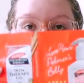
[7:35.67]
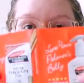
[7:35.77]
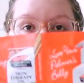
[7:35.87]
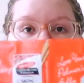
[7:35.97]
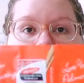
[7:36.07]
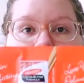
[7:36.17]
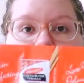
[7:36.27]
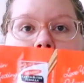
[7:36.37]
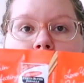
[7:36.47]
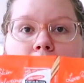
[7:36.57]
samples
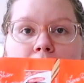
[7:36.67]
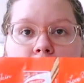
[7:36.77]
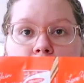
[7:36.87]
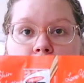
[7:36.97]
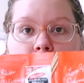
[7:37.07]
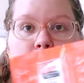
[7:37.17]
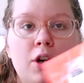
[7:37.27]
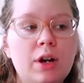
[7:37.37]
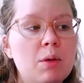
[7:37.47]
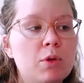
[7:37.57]
of like the stretch
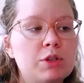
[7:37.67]
mark cream,